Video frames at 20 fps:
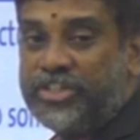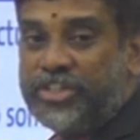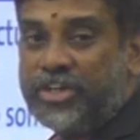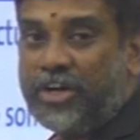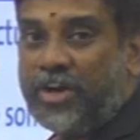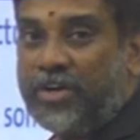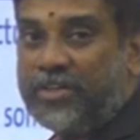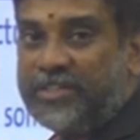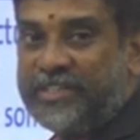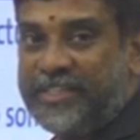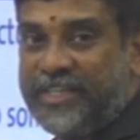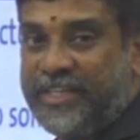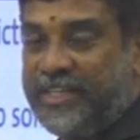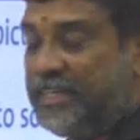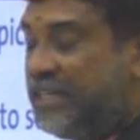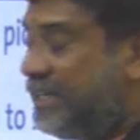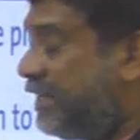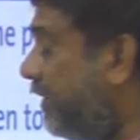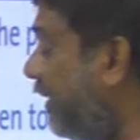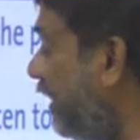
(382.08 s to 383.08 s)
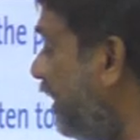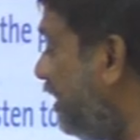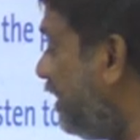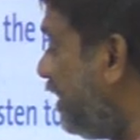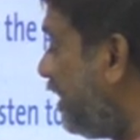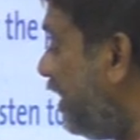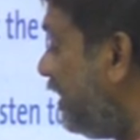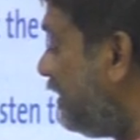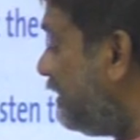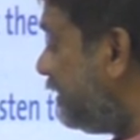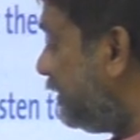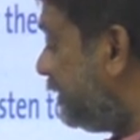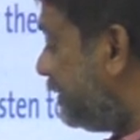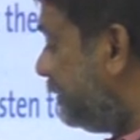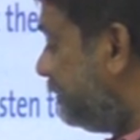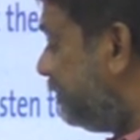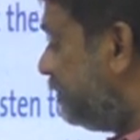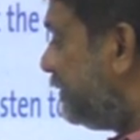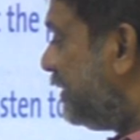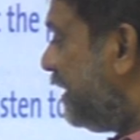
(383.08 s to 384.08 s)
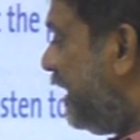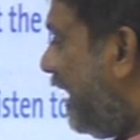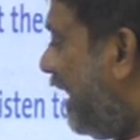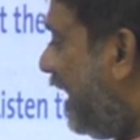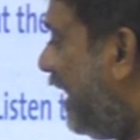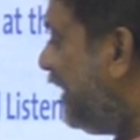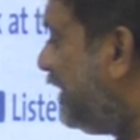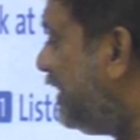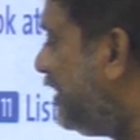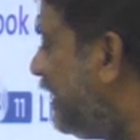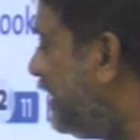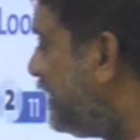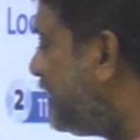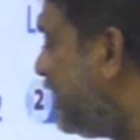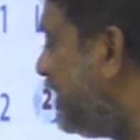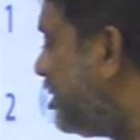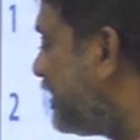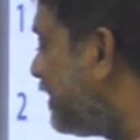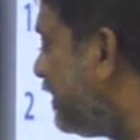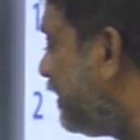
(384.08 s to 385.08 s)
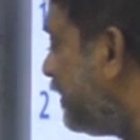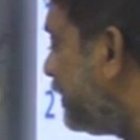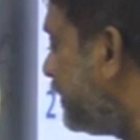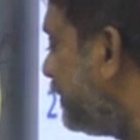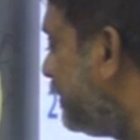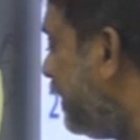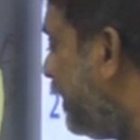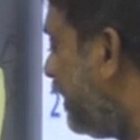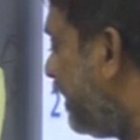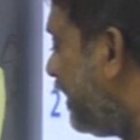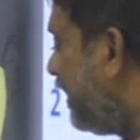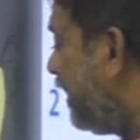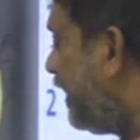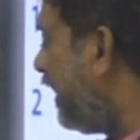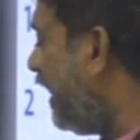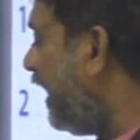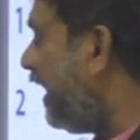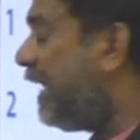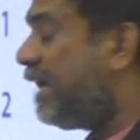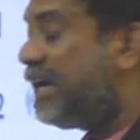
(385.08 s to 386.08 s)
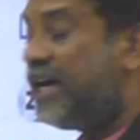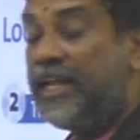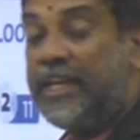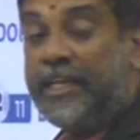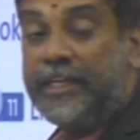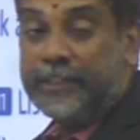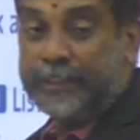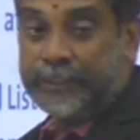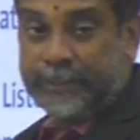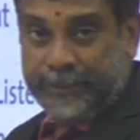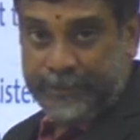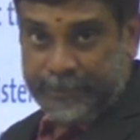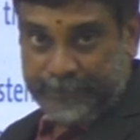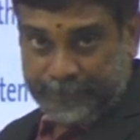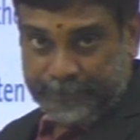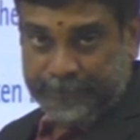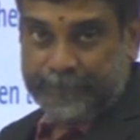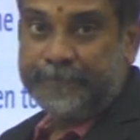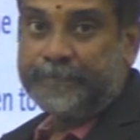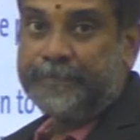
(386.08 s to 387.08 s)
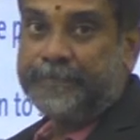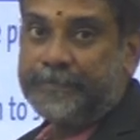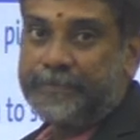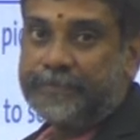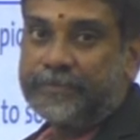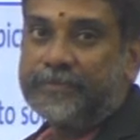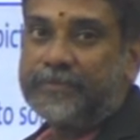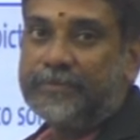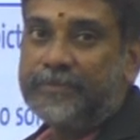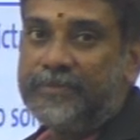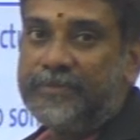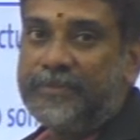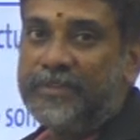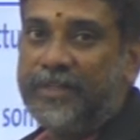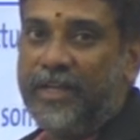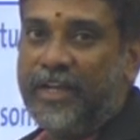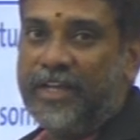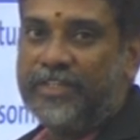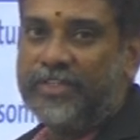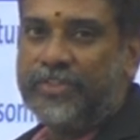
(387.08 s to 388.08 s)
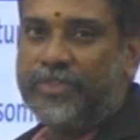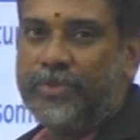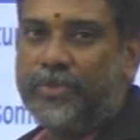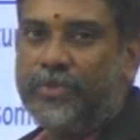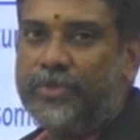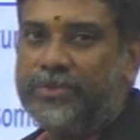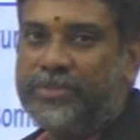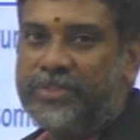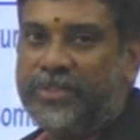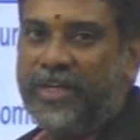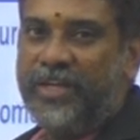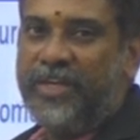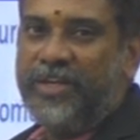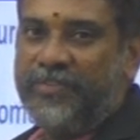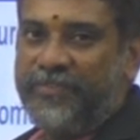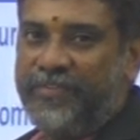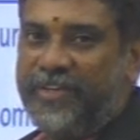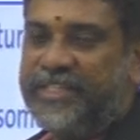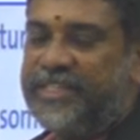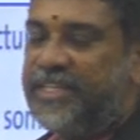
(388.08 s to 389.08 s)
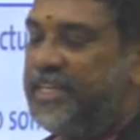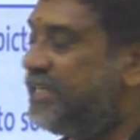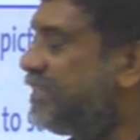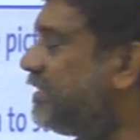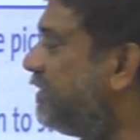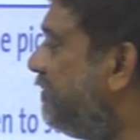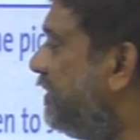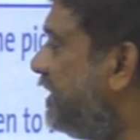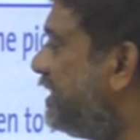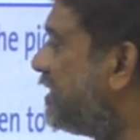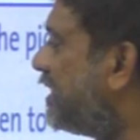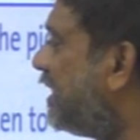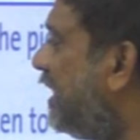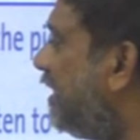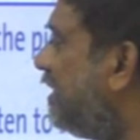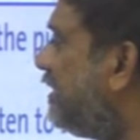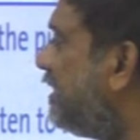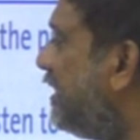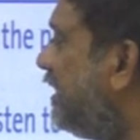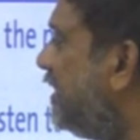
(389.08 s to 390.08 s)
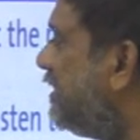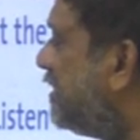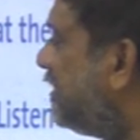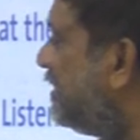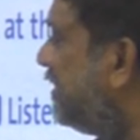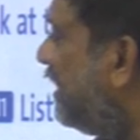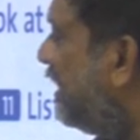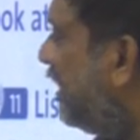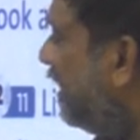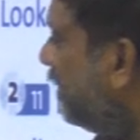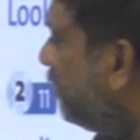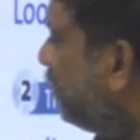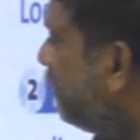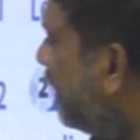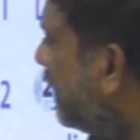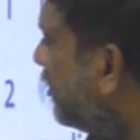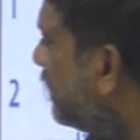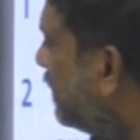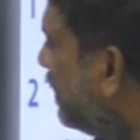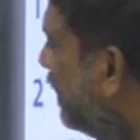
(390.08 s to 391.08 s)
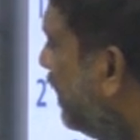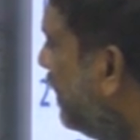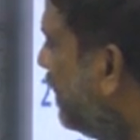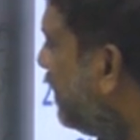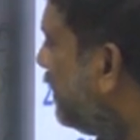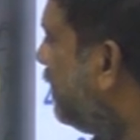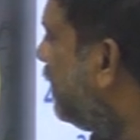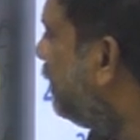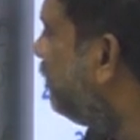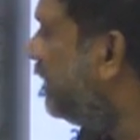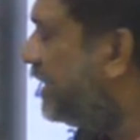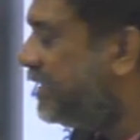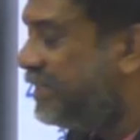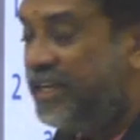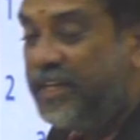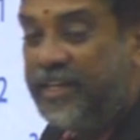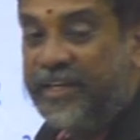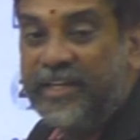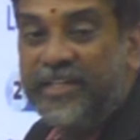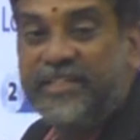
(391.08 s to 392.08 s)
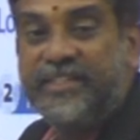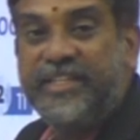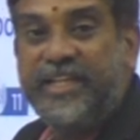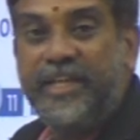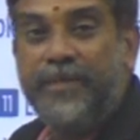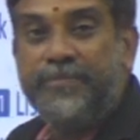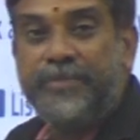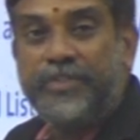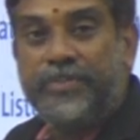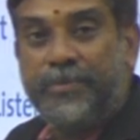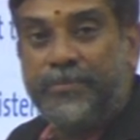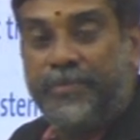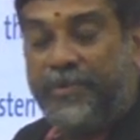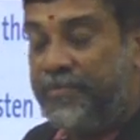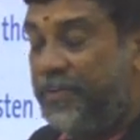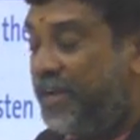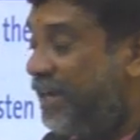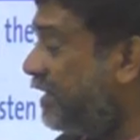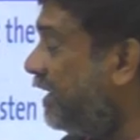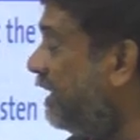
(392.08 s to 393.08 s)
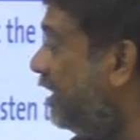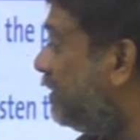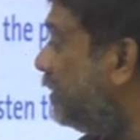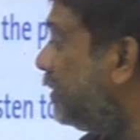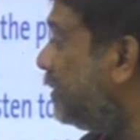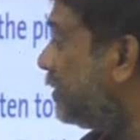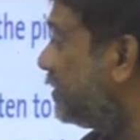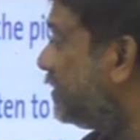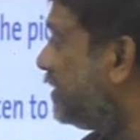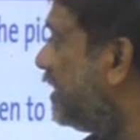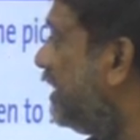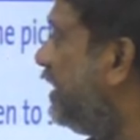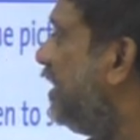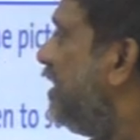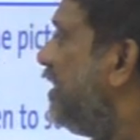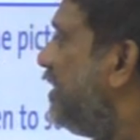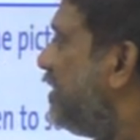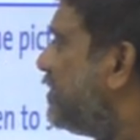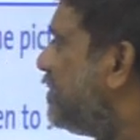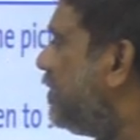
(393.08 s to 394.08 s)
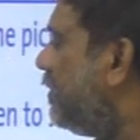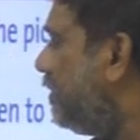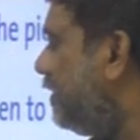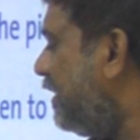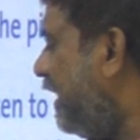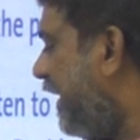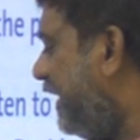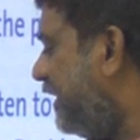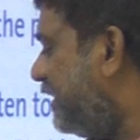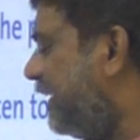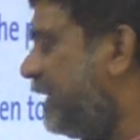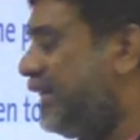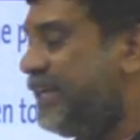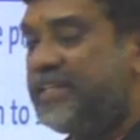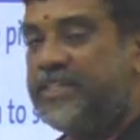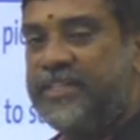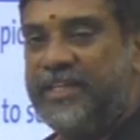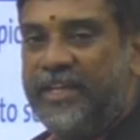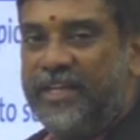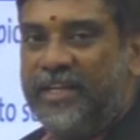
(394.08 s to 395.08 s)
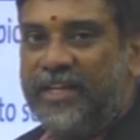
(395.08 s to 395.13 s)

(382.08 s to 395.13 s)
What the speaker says: shorts in green color. And this is a gray color suit, which color is dull, but the material seems to be very good. So like that,